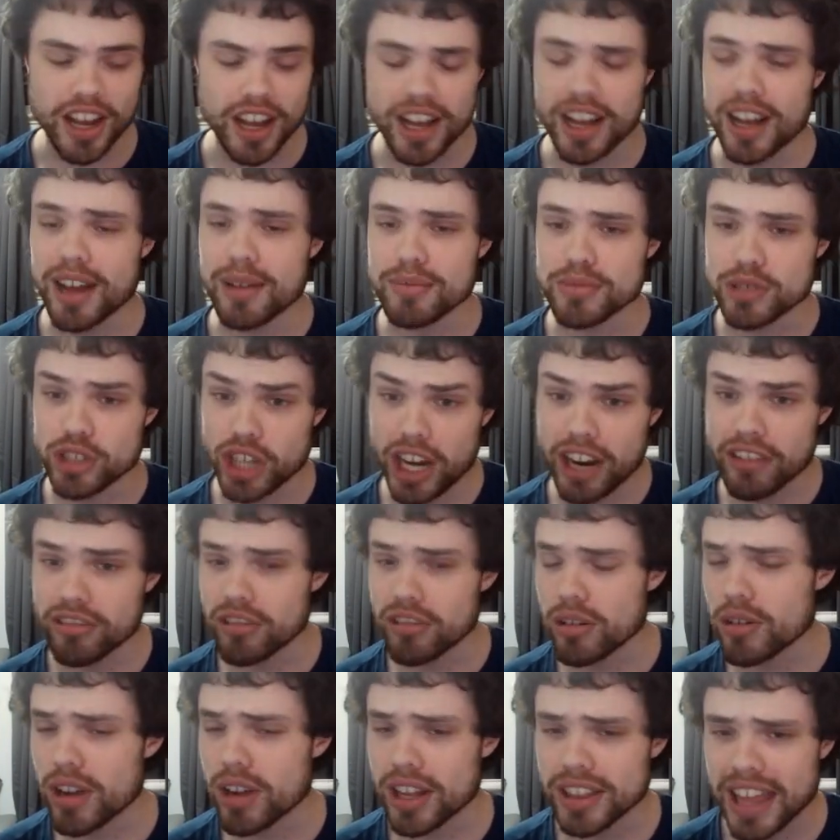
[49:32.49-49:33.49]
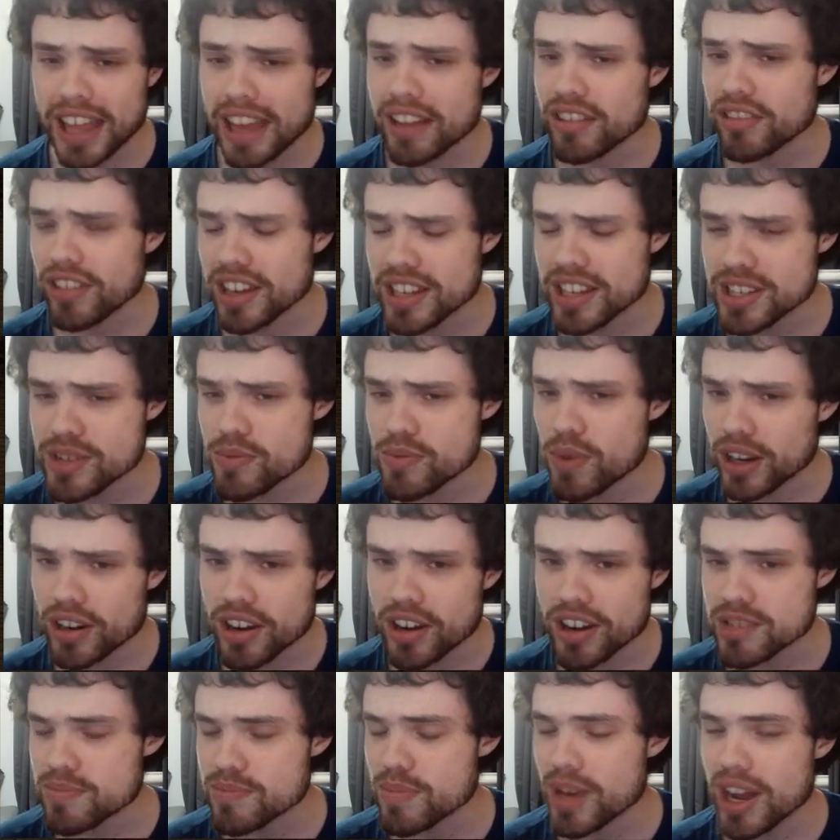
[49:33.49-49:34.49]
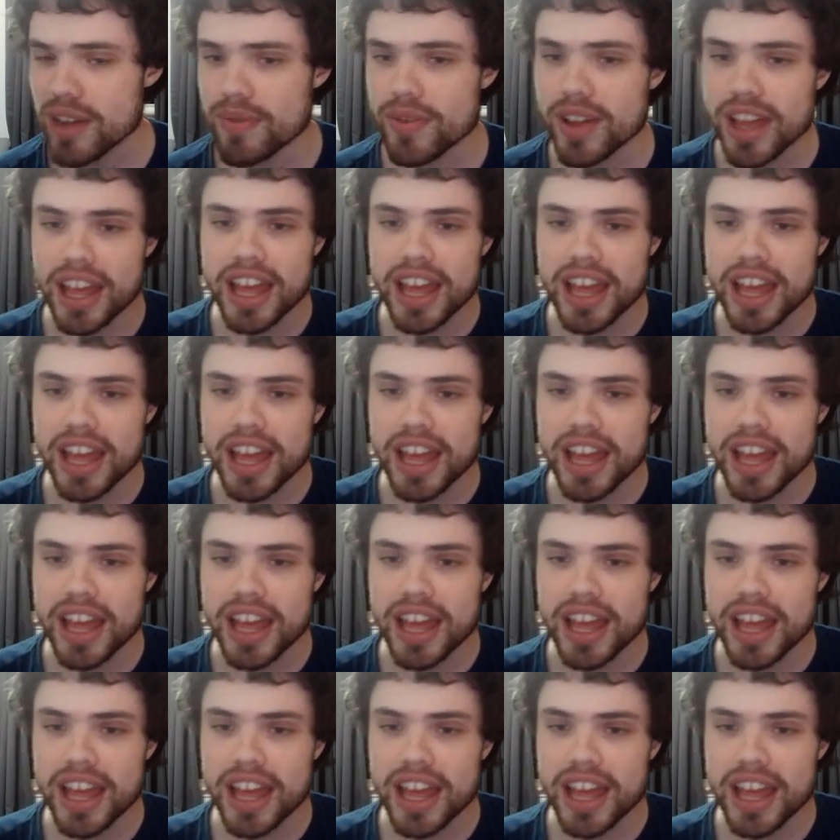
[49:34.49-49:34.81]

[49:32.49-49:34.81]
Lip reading: Jaggro got that crazy 1-cost buff.